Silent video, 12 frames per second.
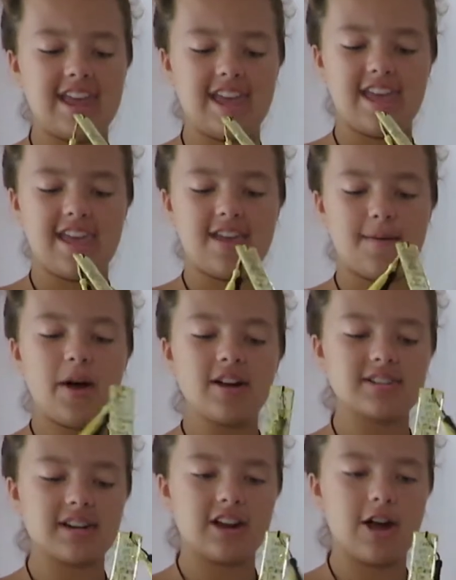a
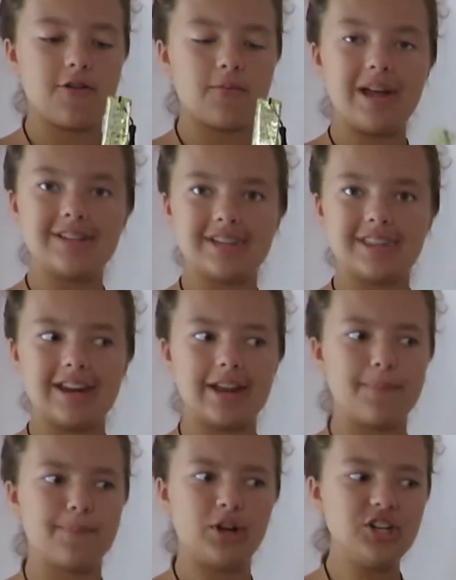box that I got from Etsy that had
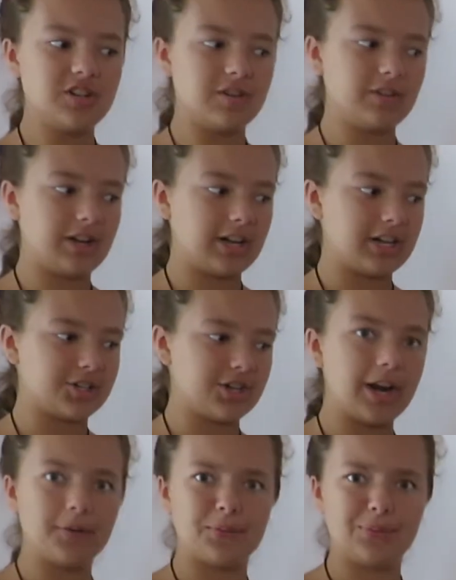a bunch of
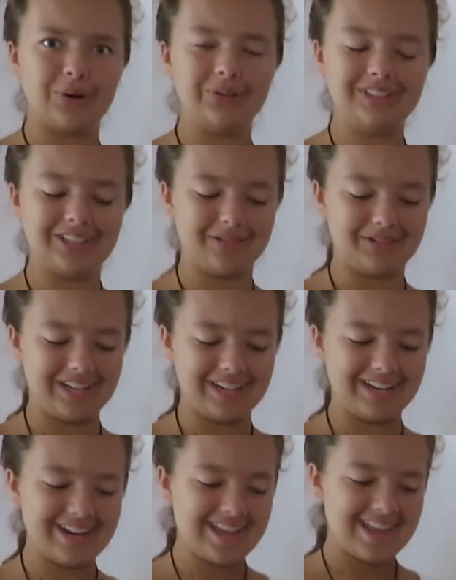Shadow and Bone stuff in
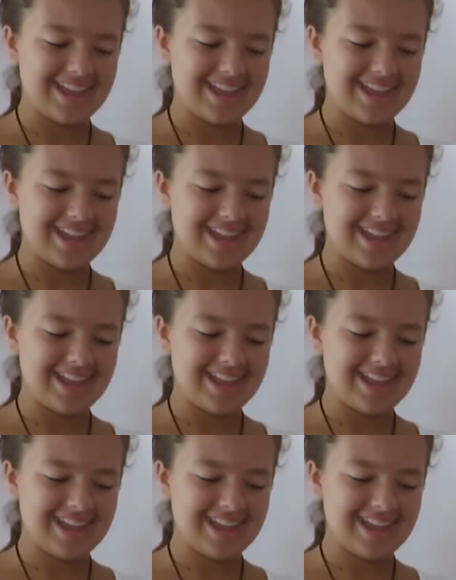it.